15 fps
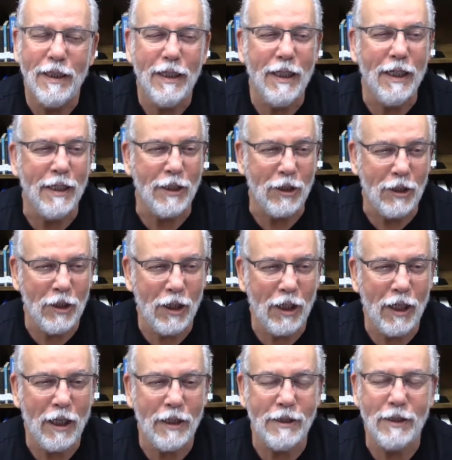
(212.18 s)
And
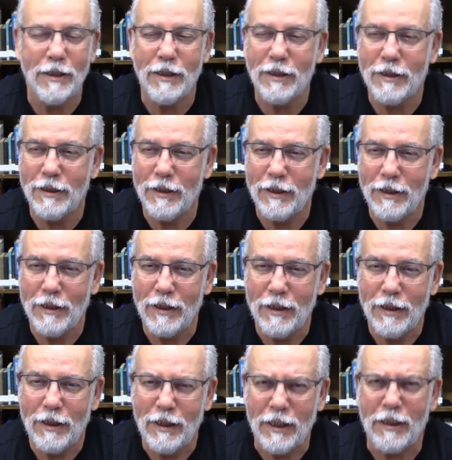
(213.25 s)
God,
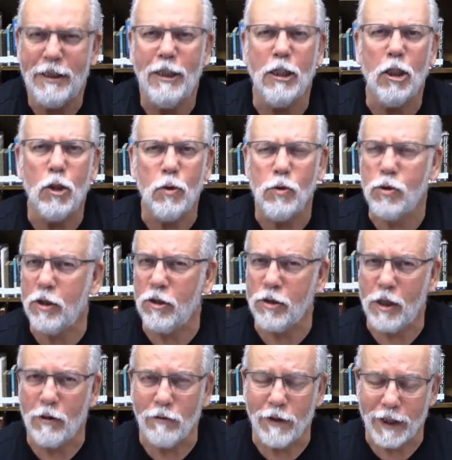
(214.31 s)
he didn't lose his
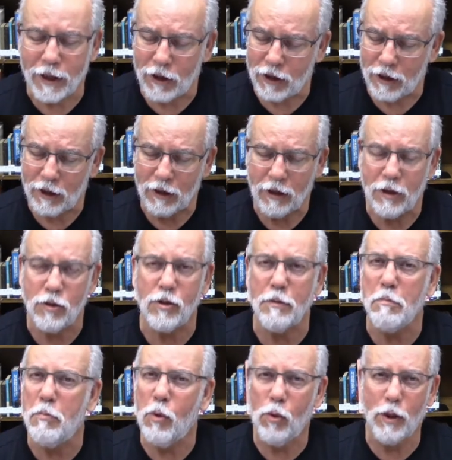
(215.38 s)
salvation, his
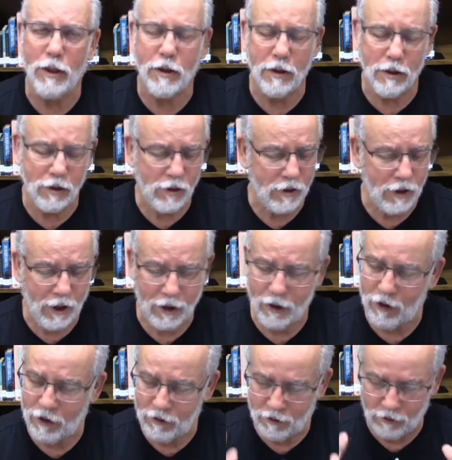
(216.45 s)
importance.
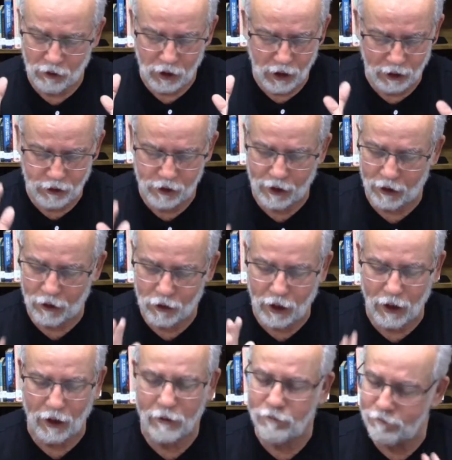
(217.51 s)
God said,
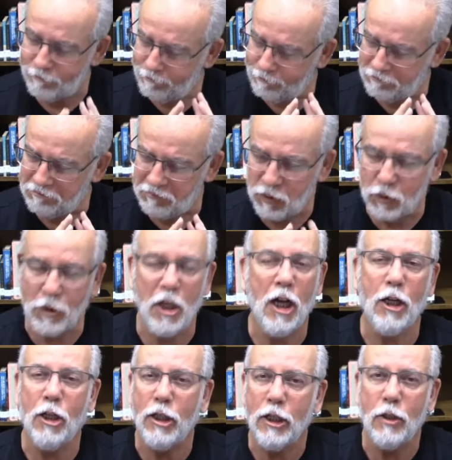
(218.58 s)
"Okay, you're
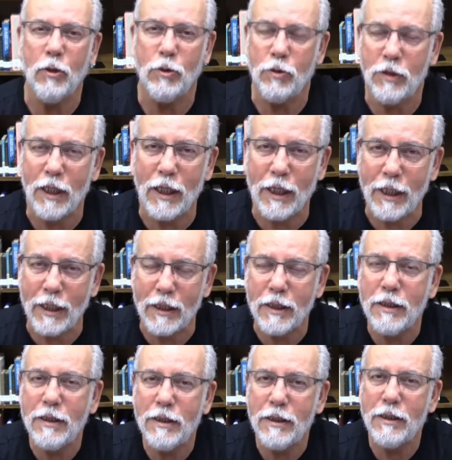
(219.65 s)
not going to go to the land
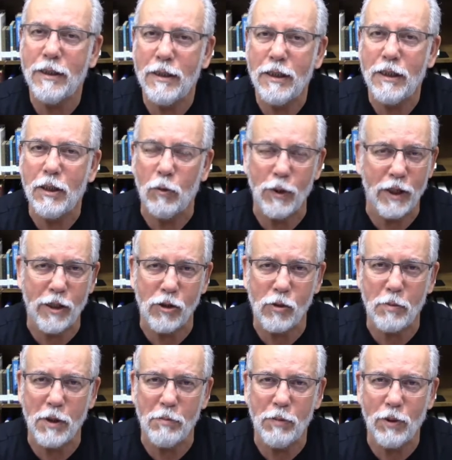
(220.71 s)
with these
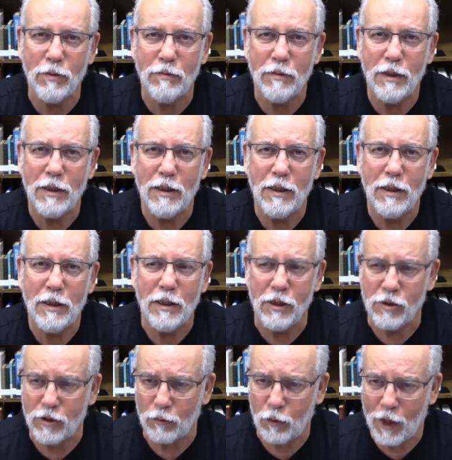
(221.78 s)
people.
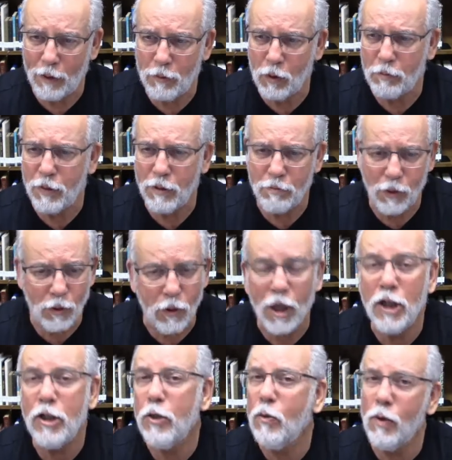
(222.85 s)
He's a rebel people,
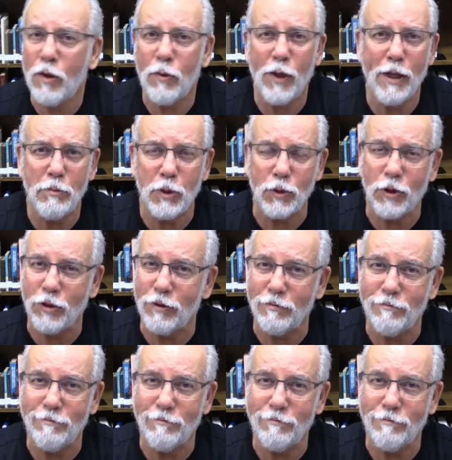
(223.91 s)
and you are rebel too.